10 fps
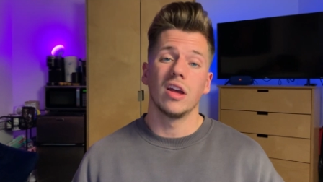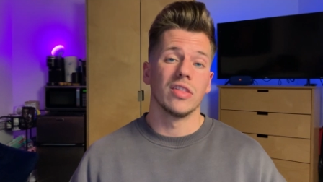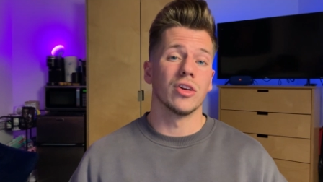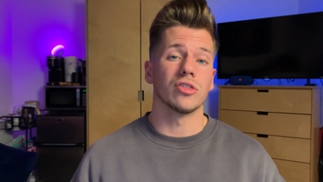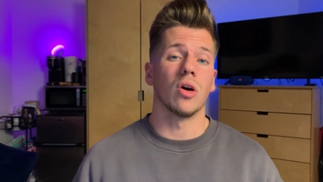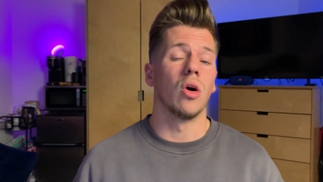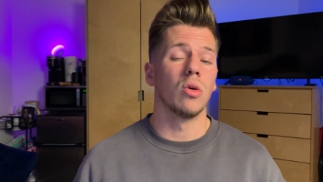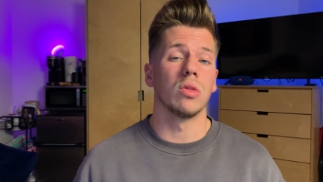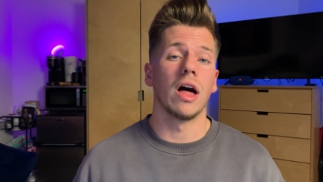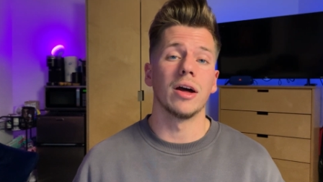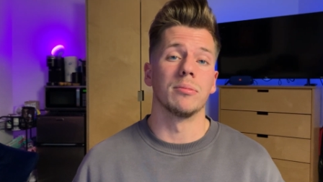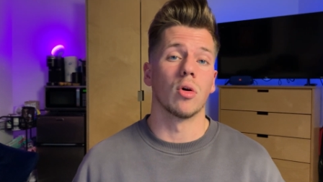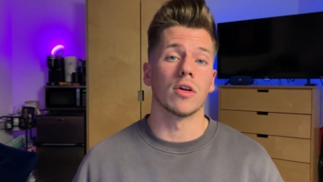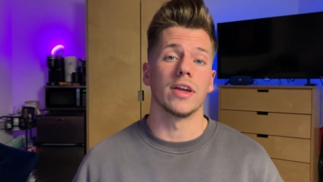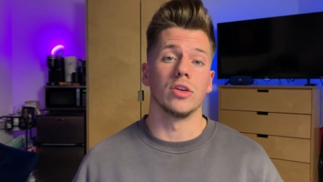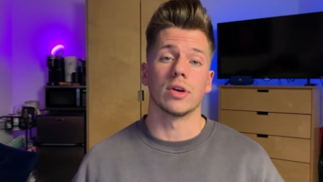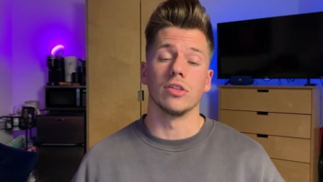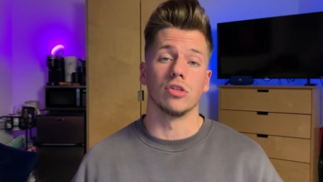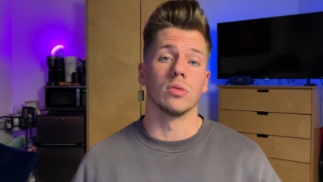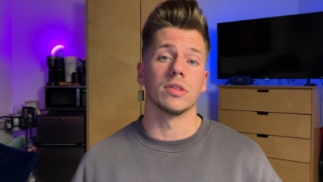There's a whole lot more that you can
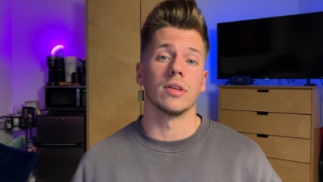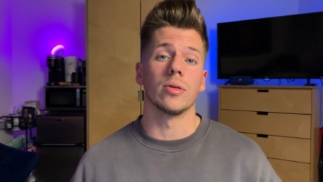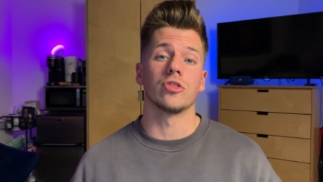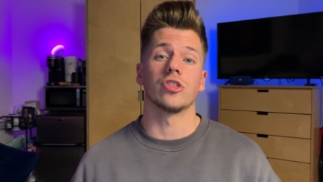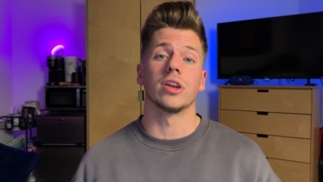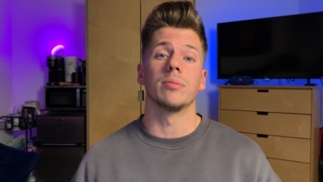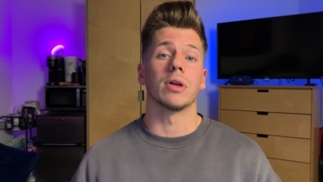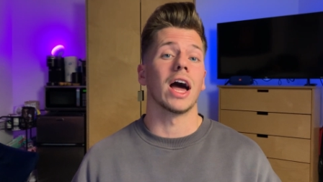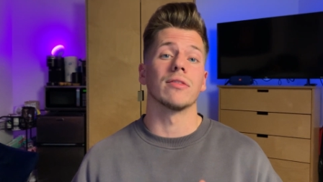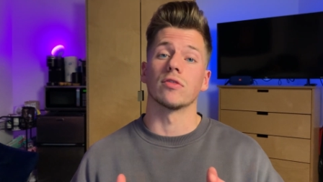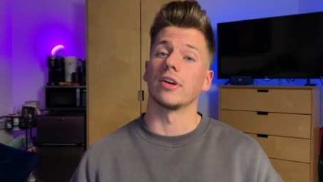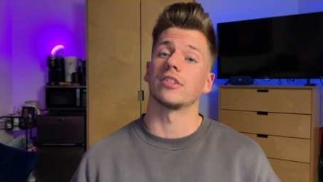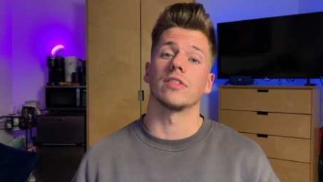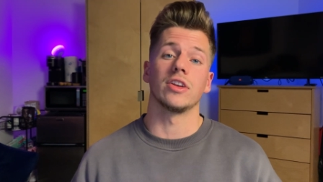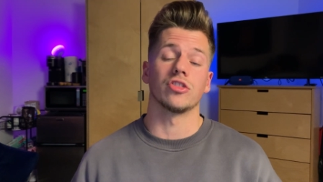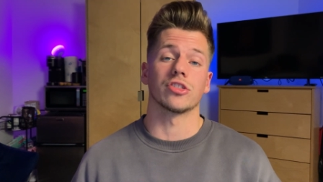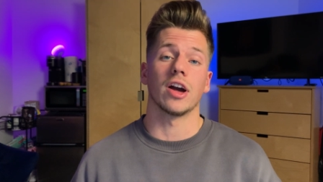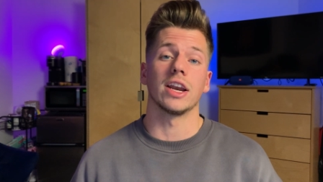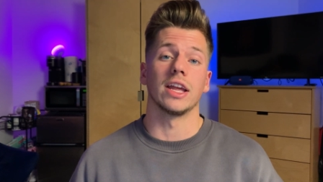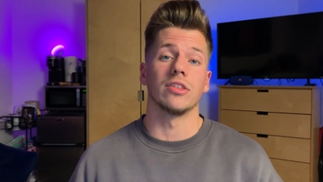do with Notion, but I've recently just
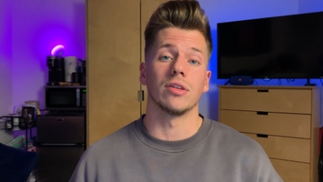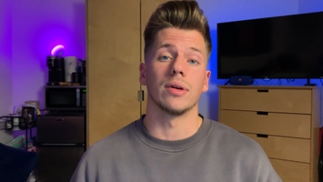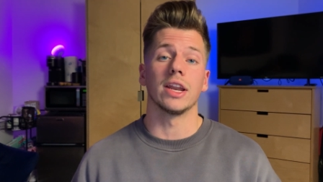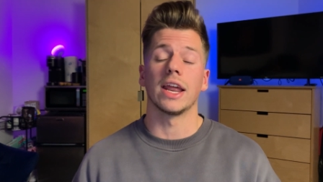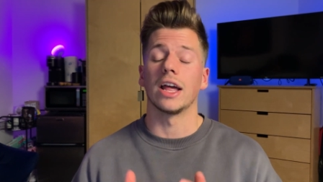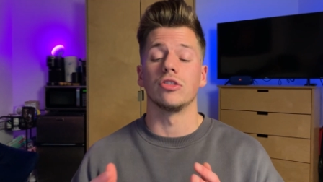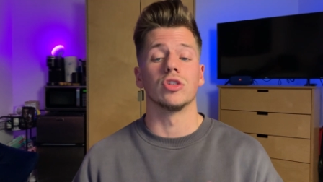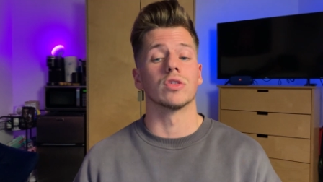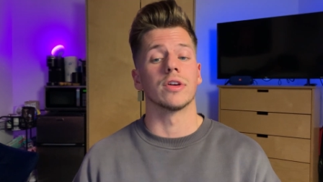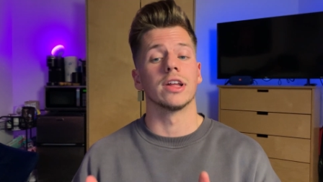gotten into it and I do really